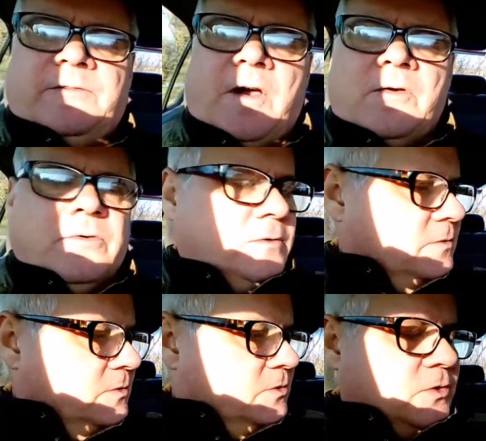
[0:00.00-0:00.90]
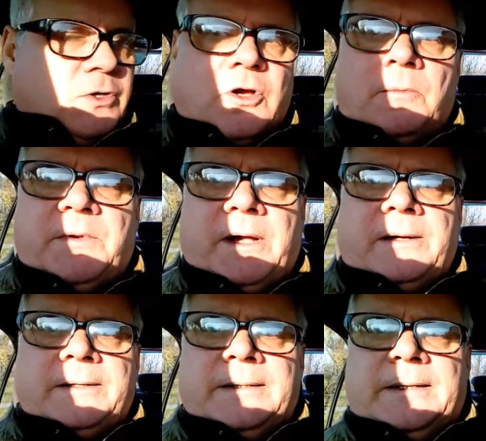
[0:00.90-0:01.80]
phone to the
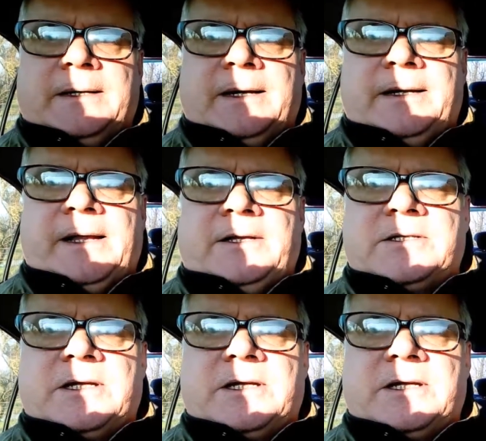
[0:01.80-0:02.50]
copter, and then you